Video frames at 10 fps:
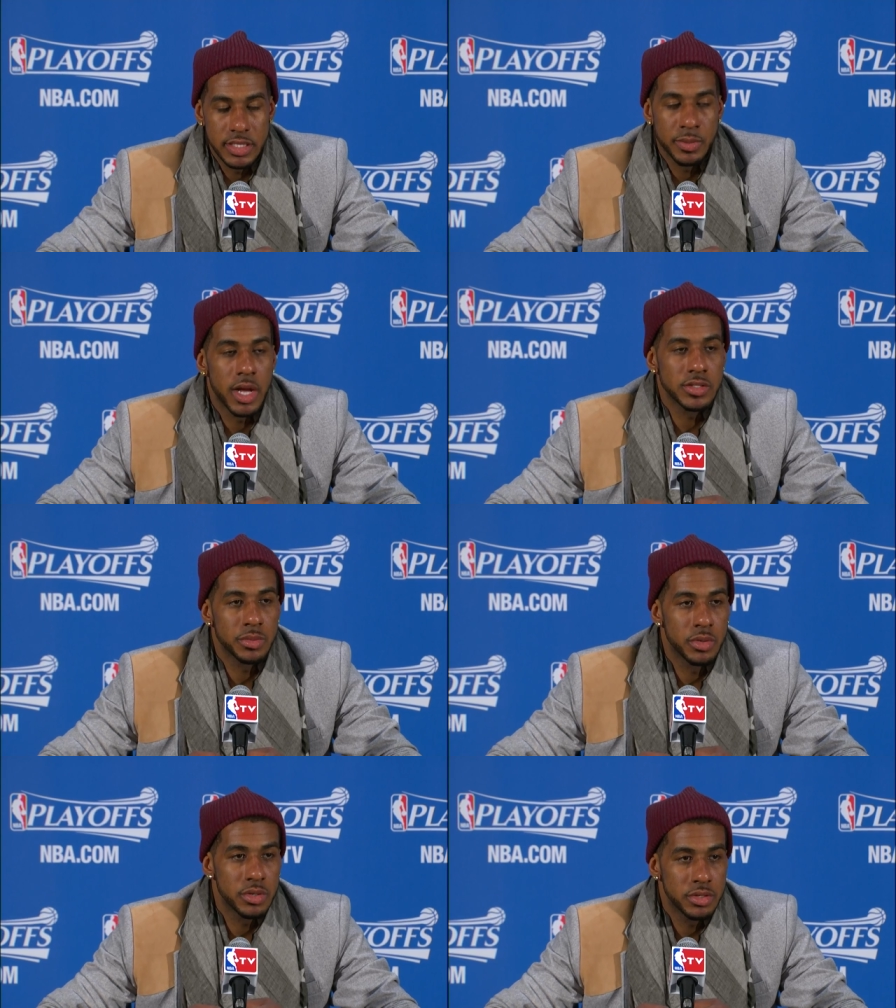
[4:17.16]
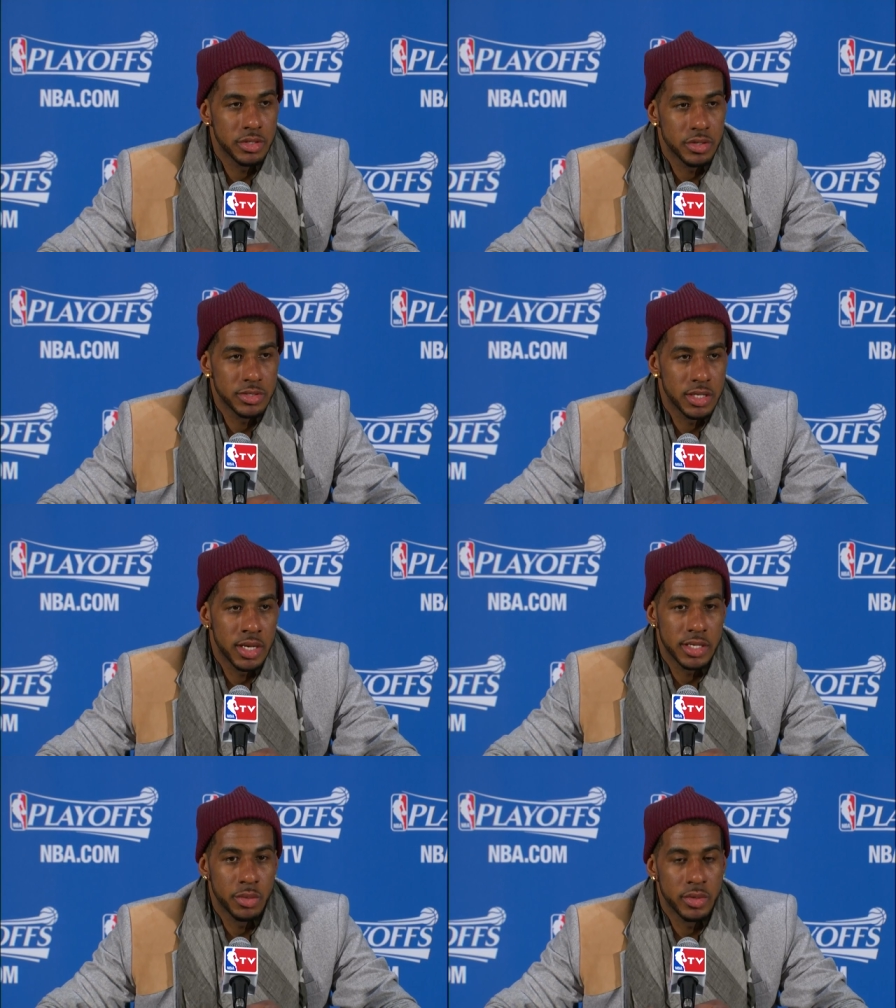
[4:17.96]
possible, you know, to
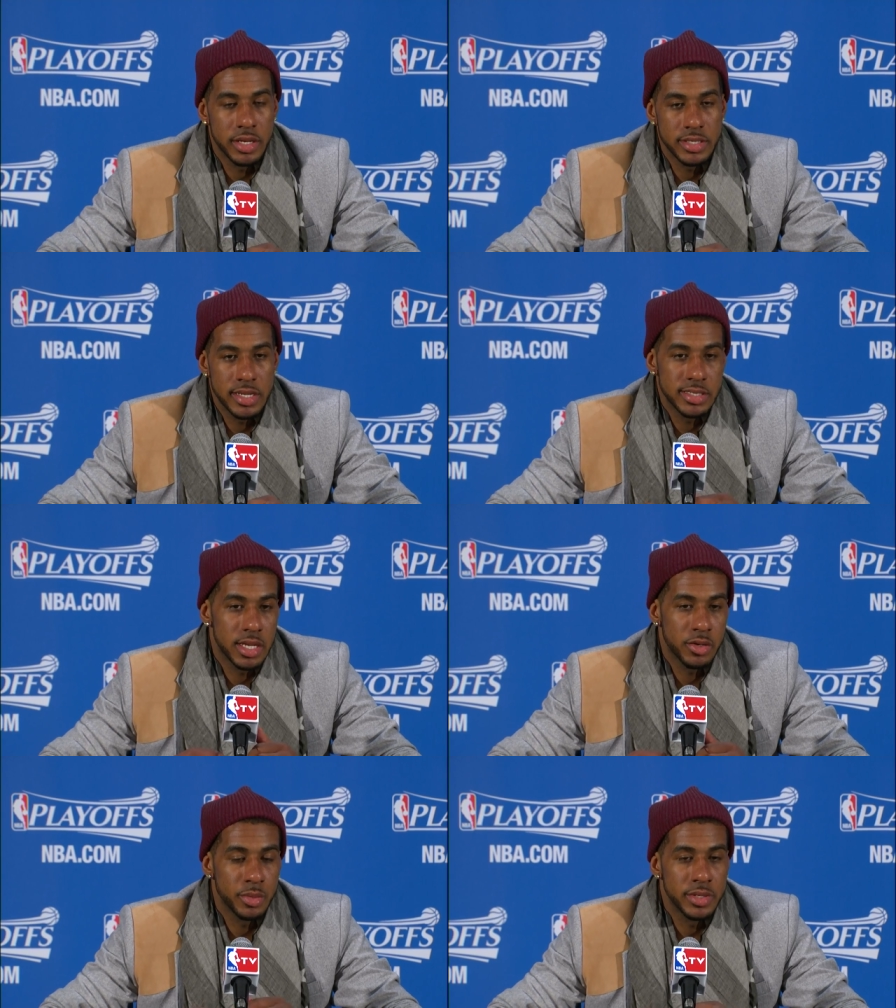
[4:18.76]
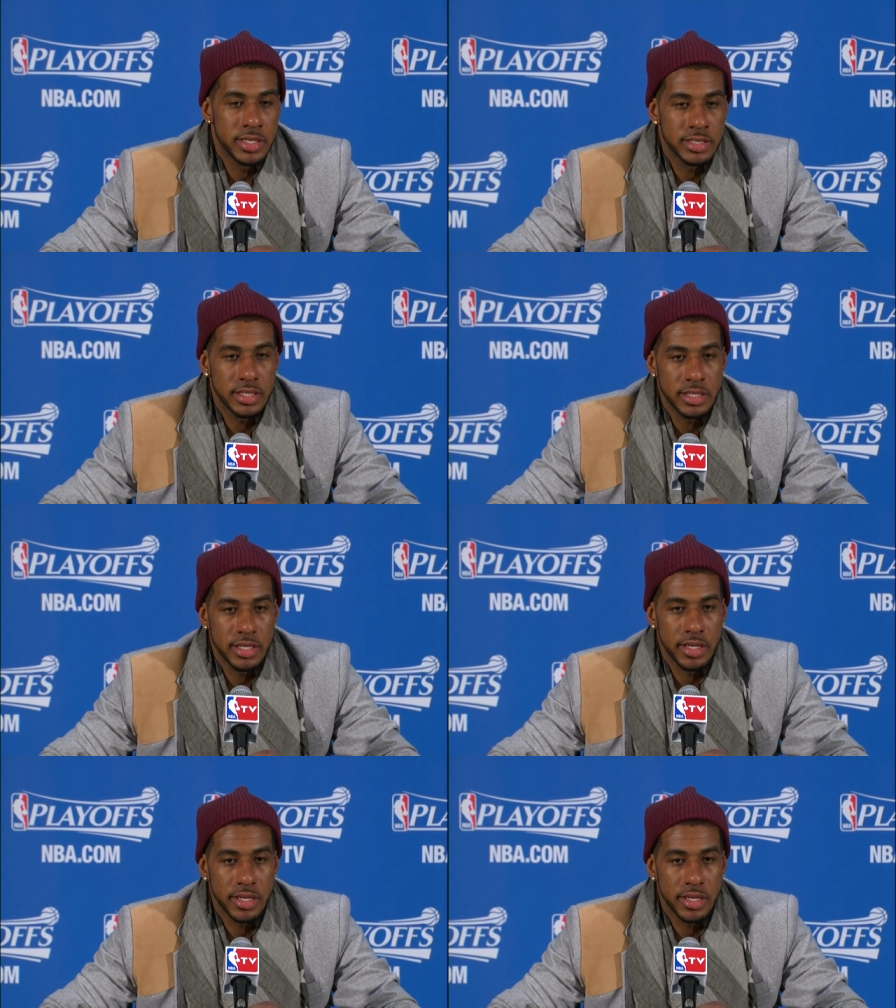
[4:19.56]
get a win. It's not going to be easy.